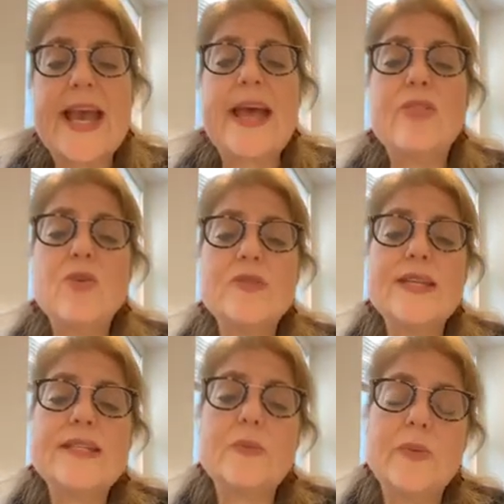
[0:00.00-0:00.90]
And those
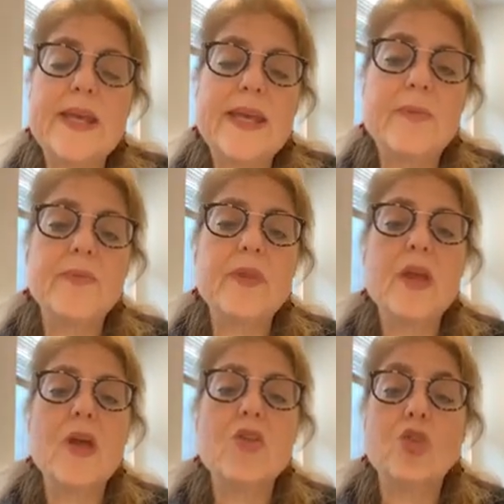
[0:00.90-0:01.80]
tend to be
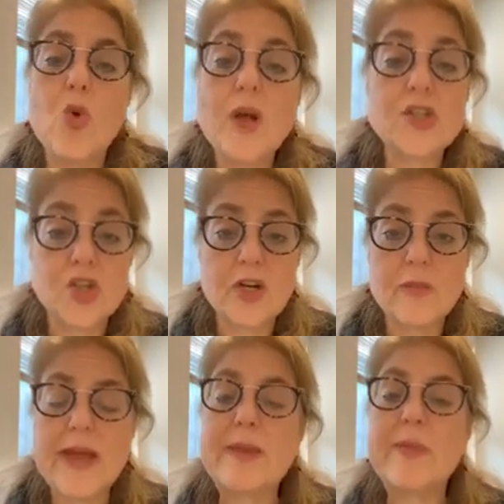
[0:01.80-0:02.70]

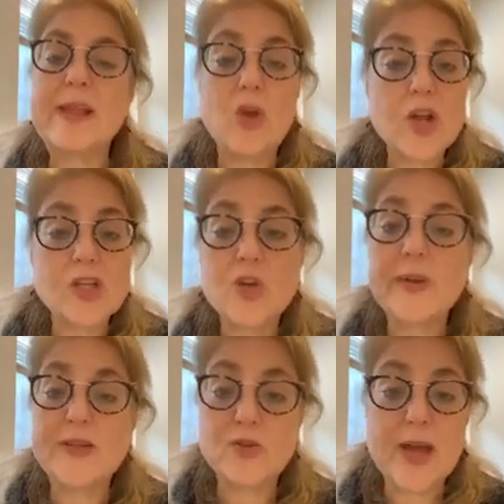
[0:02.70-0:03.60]
long-term, and by long-term, I
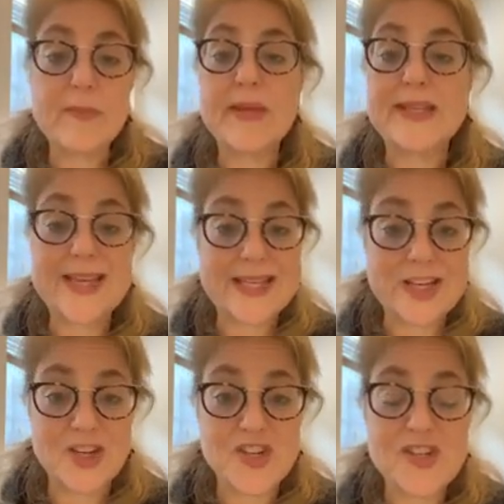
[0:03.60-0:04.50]
do not mean 10
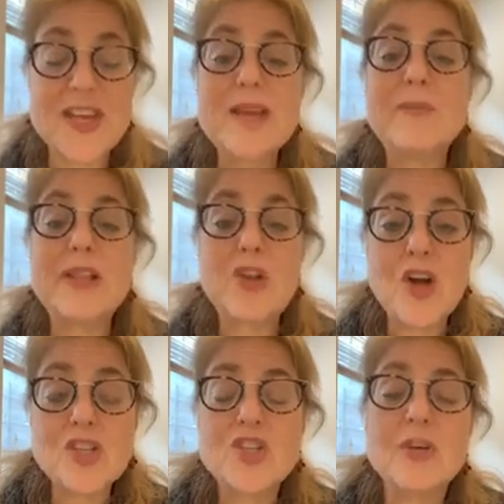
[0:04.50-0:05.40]
years. By
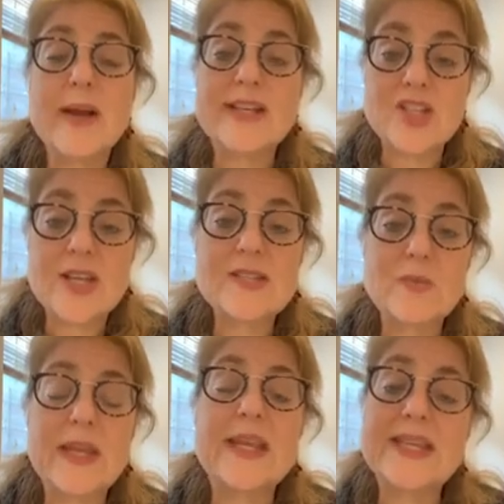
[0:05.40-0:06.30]
long-term, I just
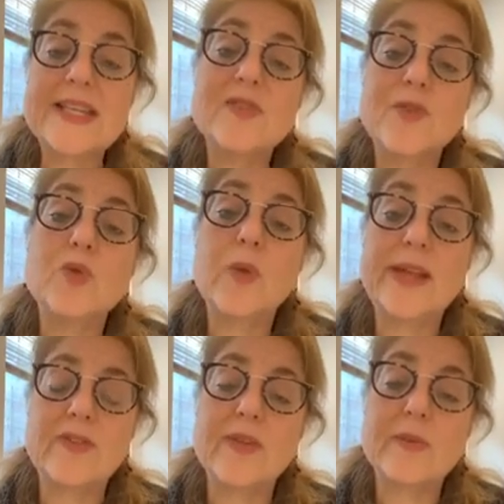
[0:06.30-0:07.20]
mean it takes a few
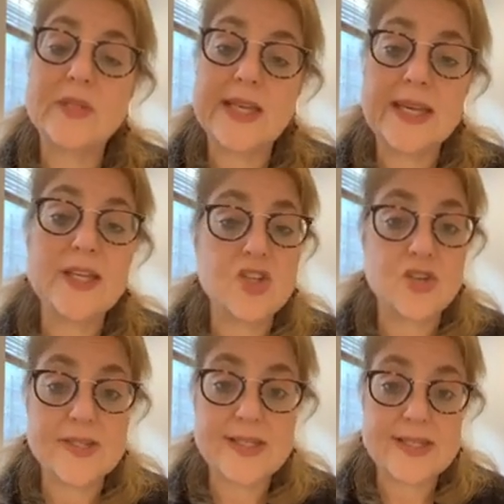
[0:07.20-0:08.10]
weeks for them to kick into your
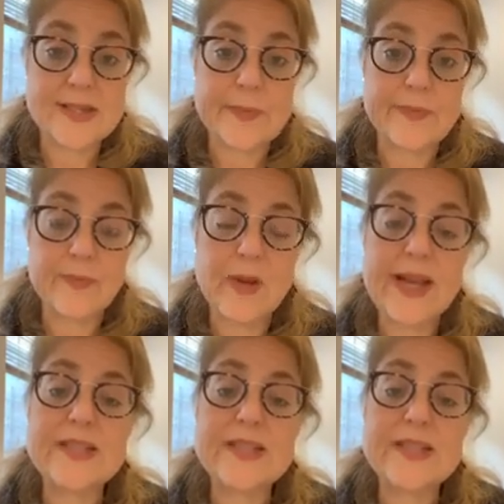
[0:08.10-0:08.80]
system, right?